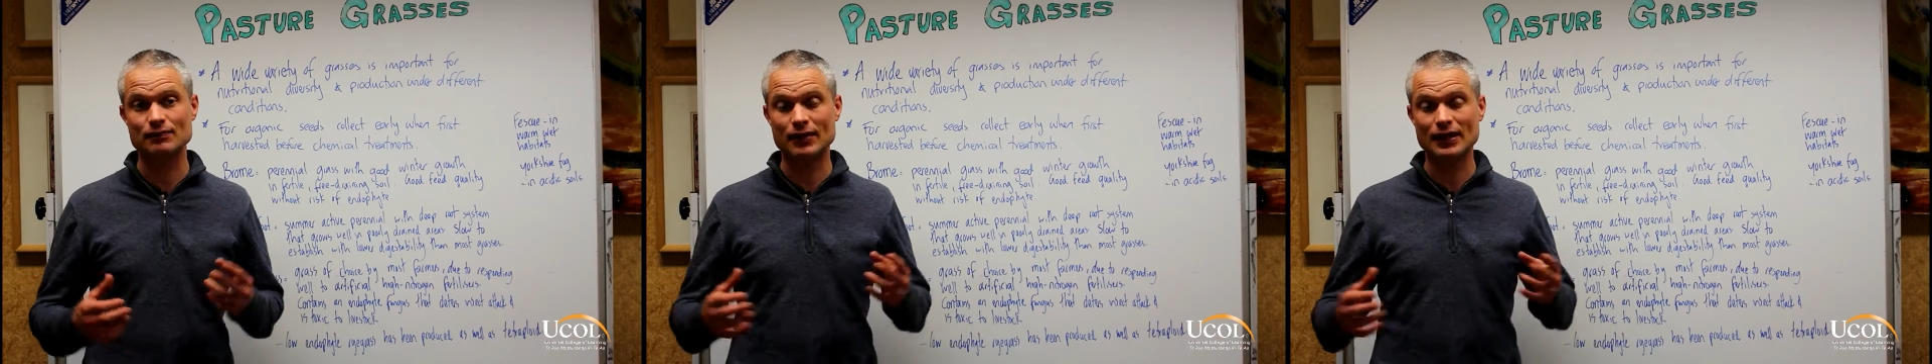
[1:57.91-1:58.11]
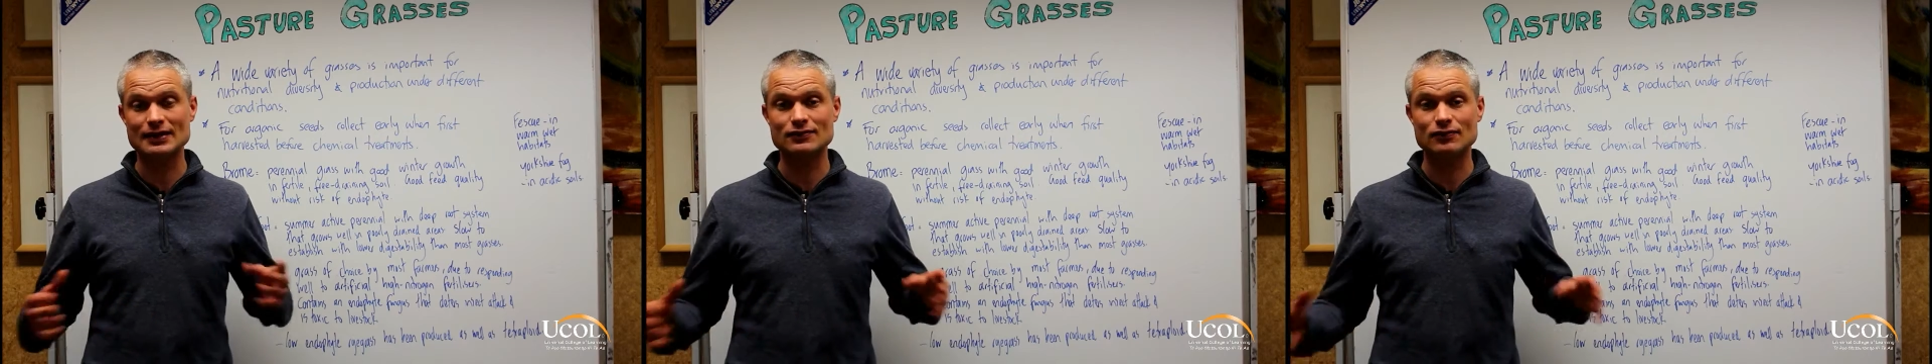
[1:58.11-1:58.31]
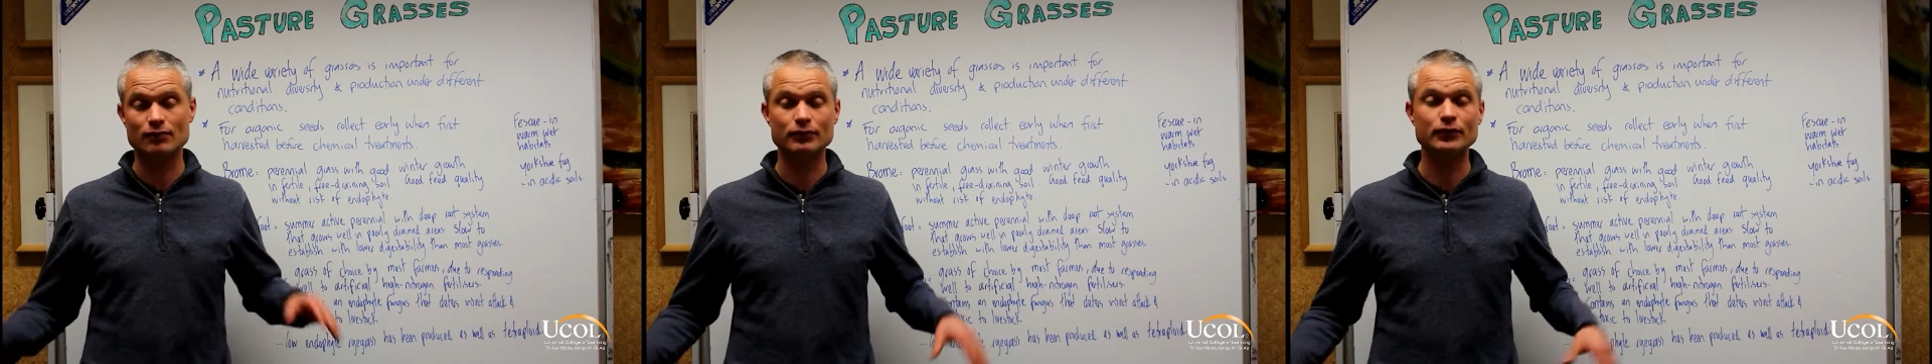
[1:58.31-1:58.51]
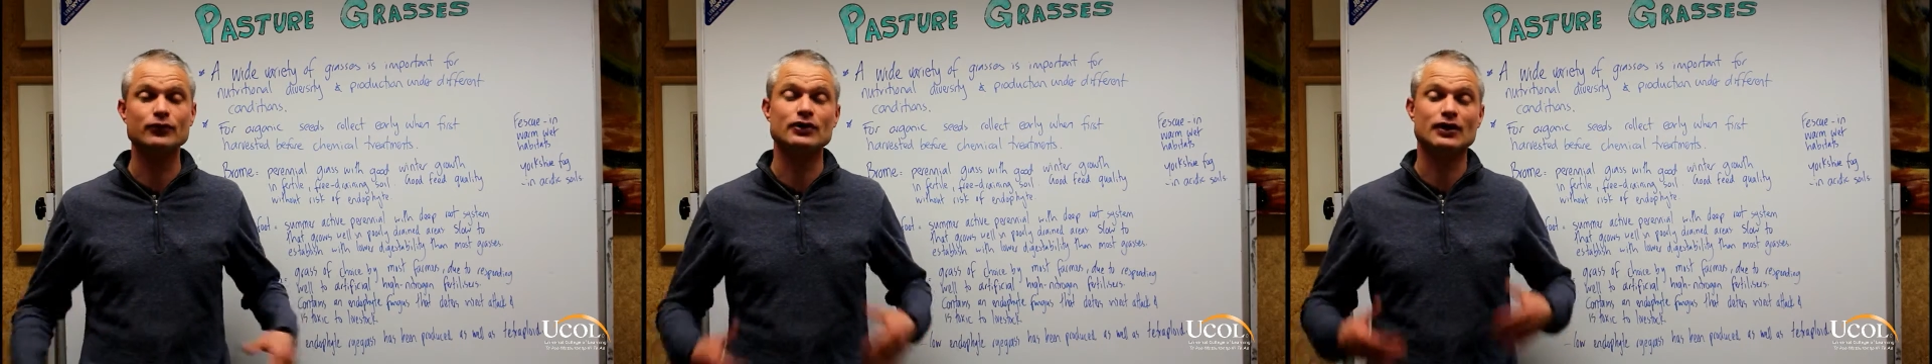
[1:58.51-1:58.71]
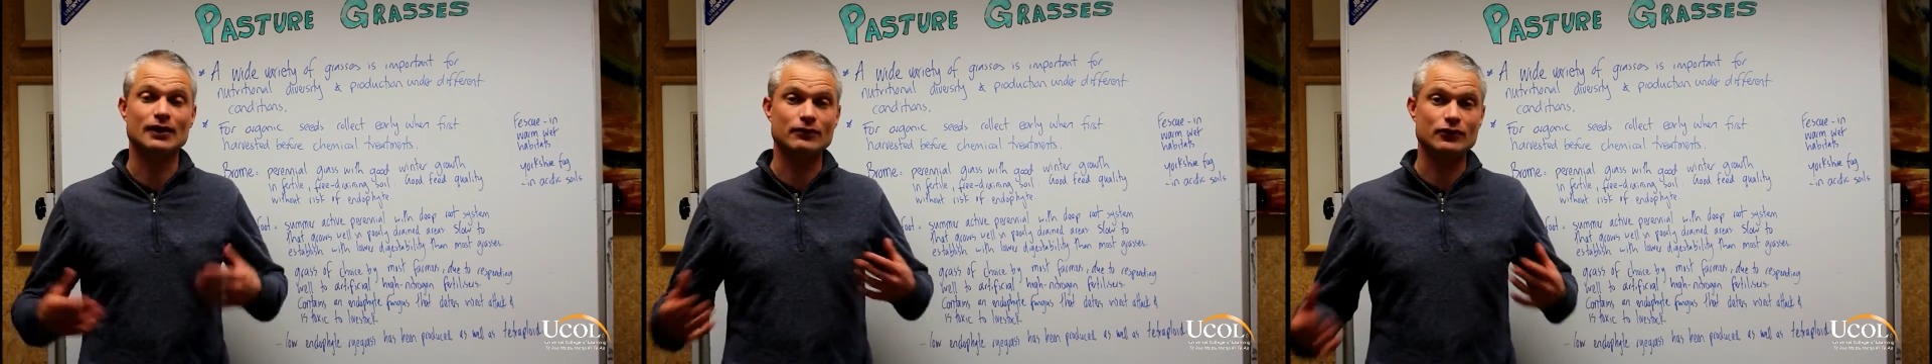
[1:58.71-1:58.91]
based on
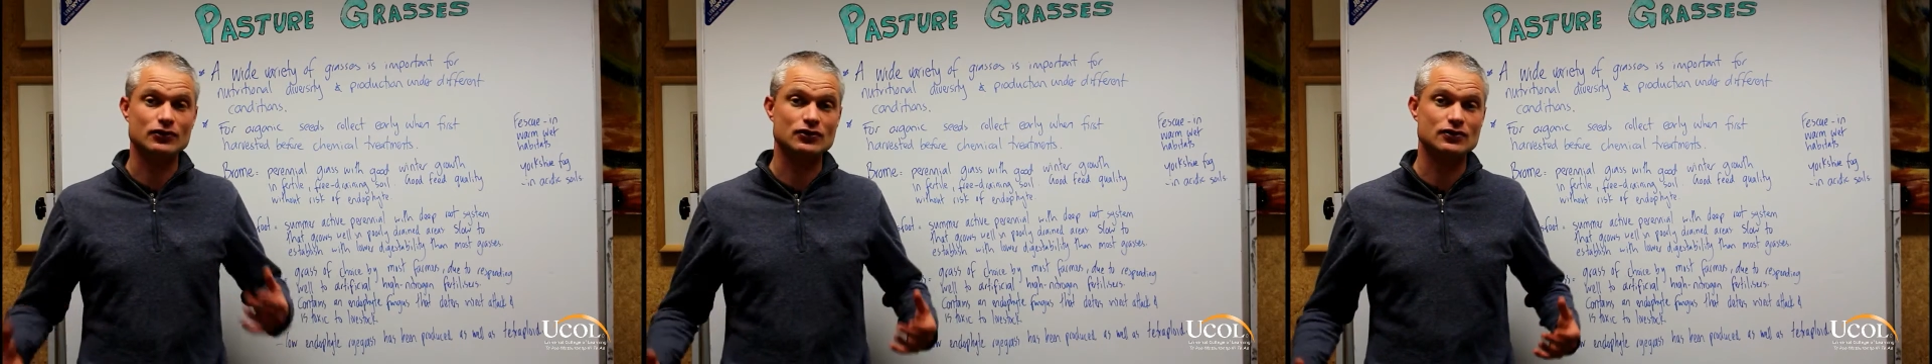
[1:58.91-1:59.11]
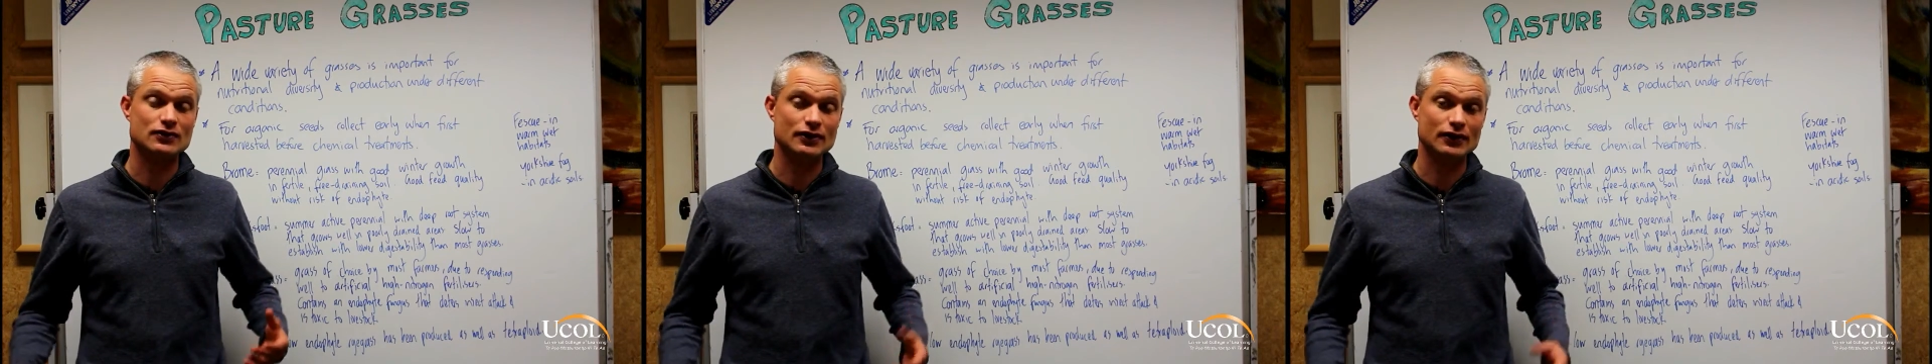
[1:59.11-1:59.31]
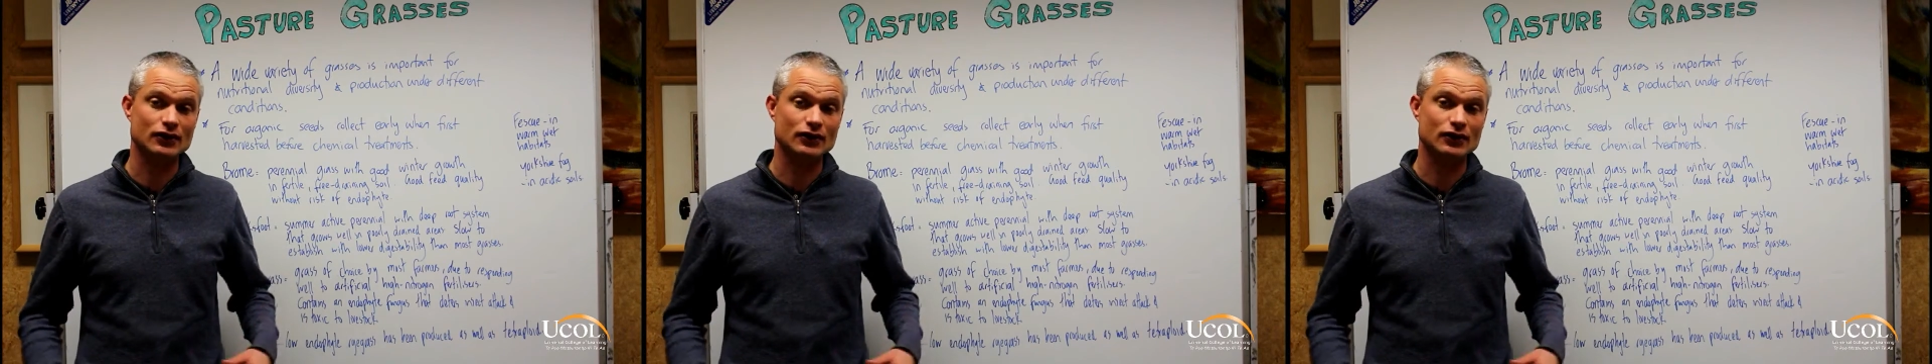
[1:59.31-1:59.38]
building up the